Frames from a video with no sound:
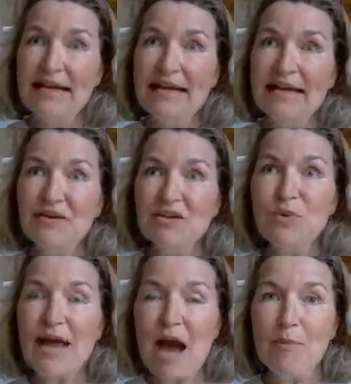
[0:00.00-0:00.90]
here's what
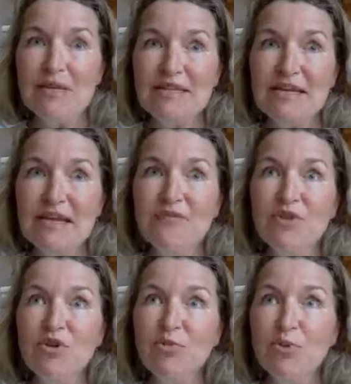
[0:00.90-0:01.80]
happens. If
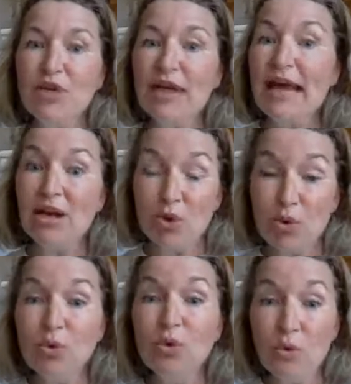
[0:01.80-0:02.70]
you put
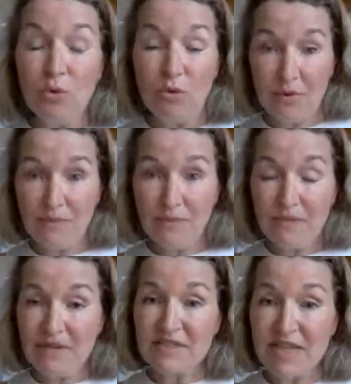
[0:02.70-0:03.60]

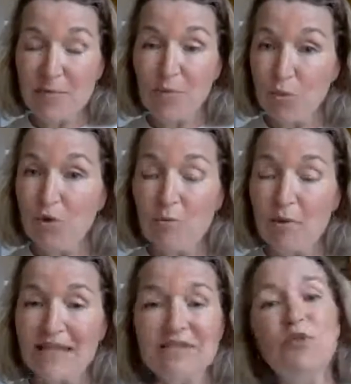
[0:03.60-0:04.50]
the same rule
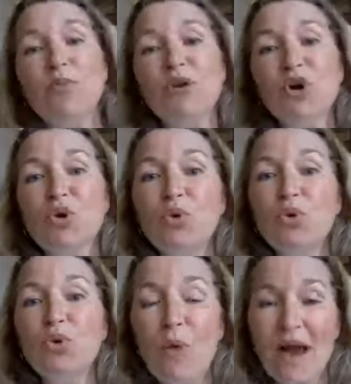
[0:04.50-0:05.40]
applies. If you put a
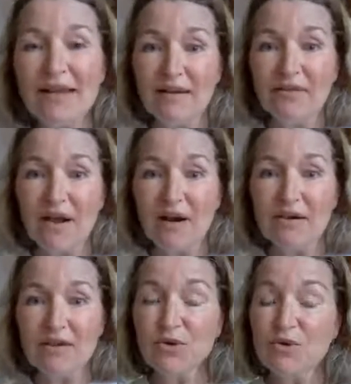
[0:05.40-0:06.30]
cool white in there,
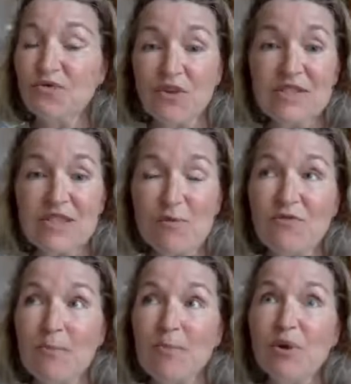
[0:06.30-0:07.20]
so for example, if
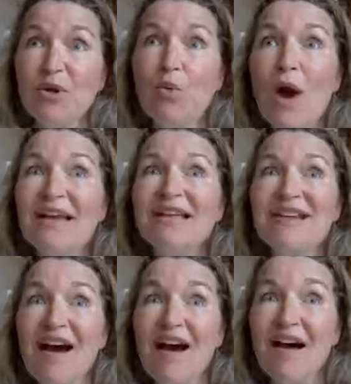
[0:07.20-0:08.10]
I put a white
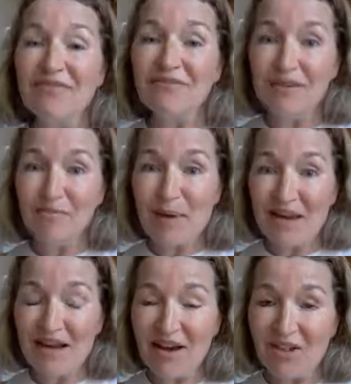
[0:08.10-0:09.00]
dove
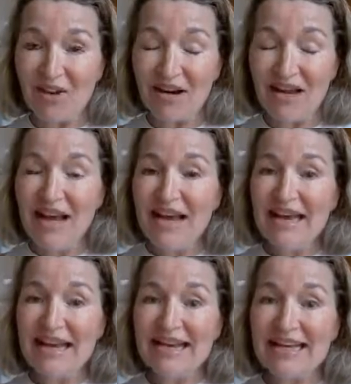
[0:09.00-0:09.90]
paint color
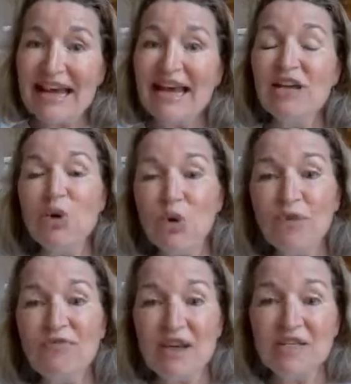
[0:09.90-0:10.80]
in a
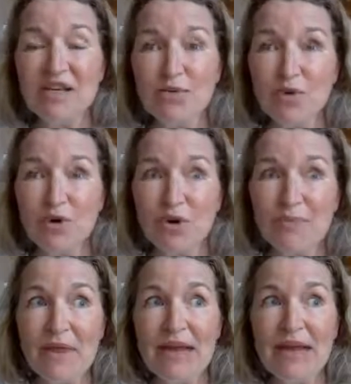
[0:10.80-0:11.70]
north-facing room,
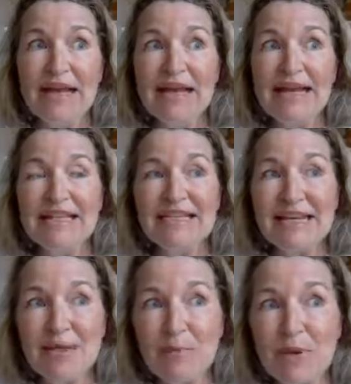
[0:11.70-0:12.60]
it's
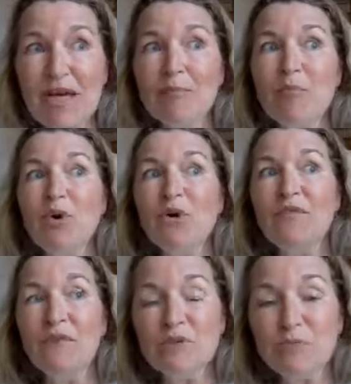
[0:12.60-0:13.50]
going to pick up more of
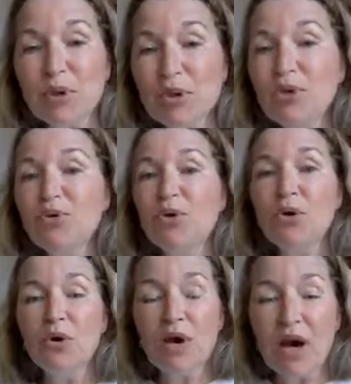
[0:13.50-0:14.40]
those
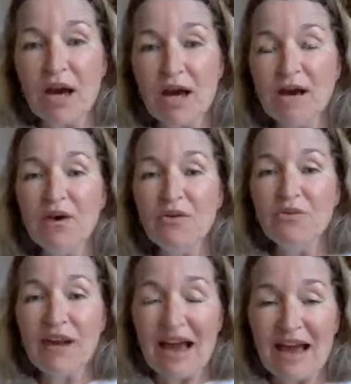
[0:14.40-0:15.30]
blue
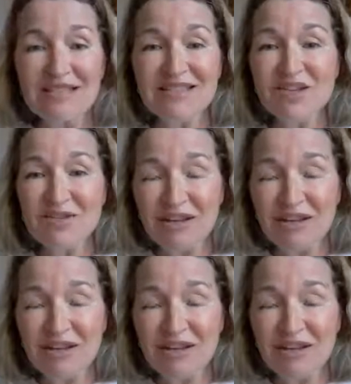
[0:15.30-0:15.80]
overcast,